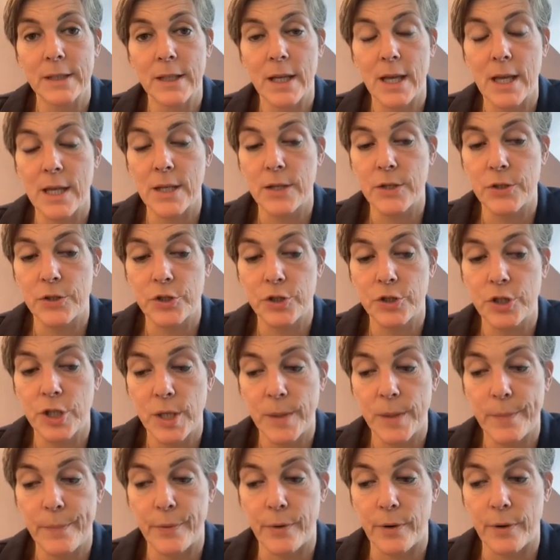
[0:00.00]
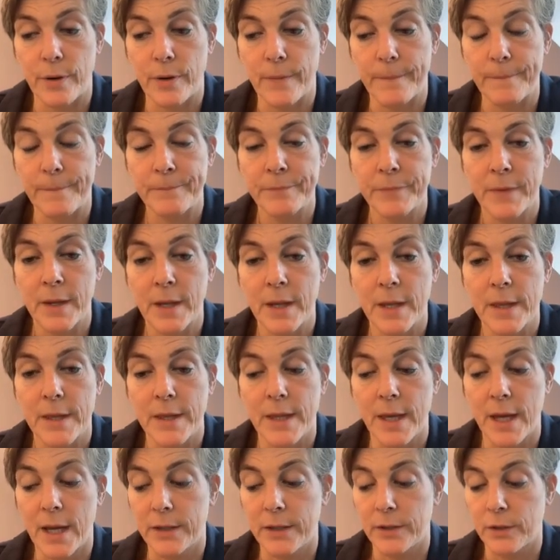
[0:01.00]
is cheaper
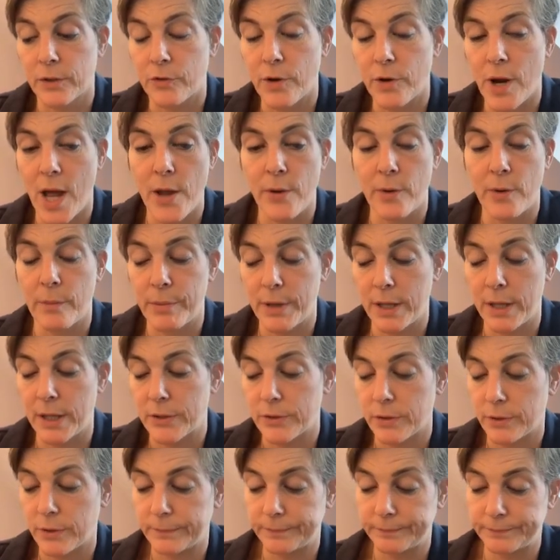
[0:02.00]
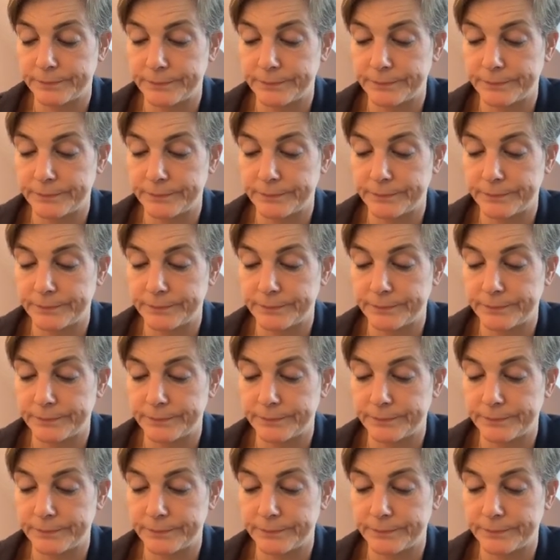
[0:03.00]
than cryoablation.